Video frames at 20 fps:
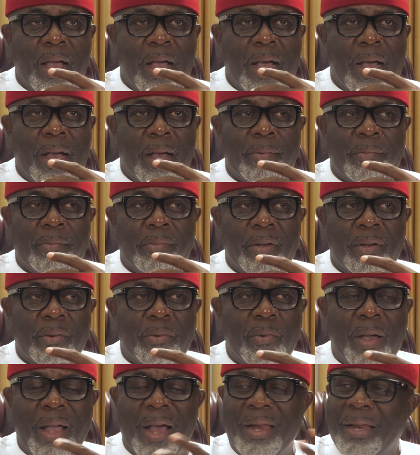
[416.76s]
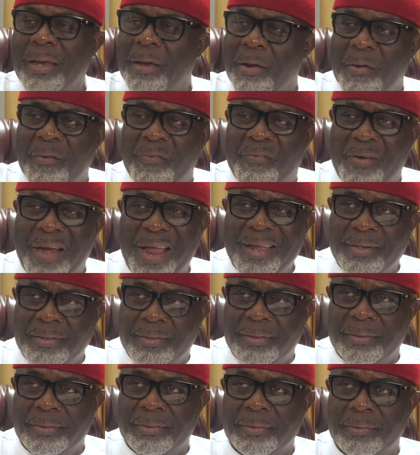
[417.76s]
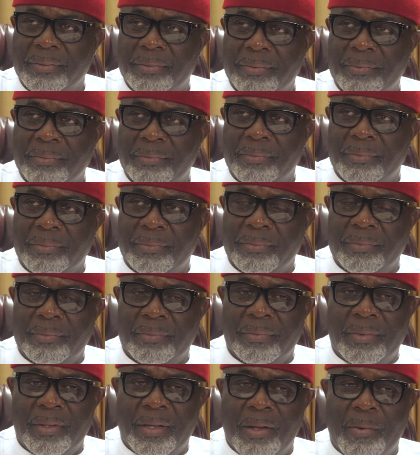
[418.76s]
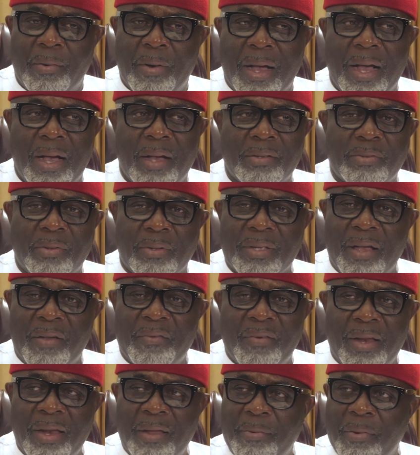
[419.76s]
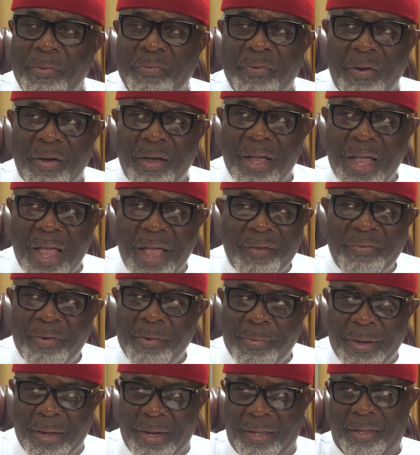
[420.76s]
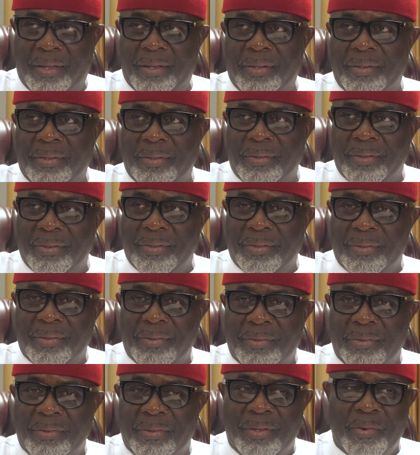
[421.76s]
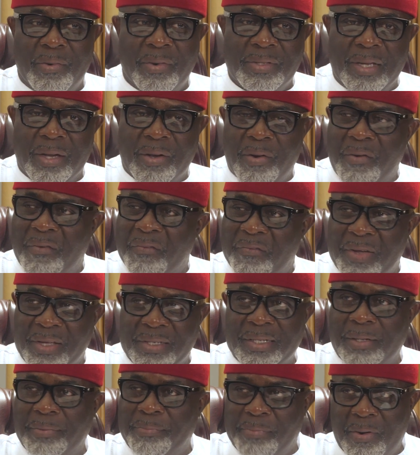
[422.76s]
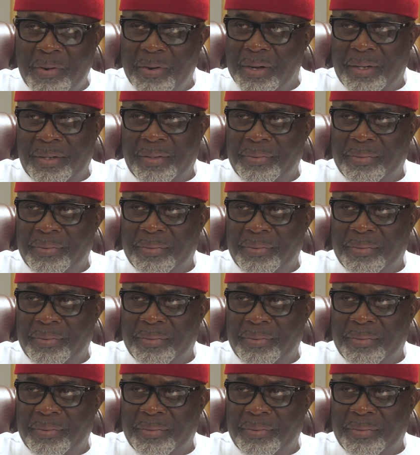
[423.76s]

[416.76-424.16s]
um, we had a lot of friends. our house was available for everybody. It was a convergent home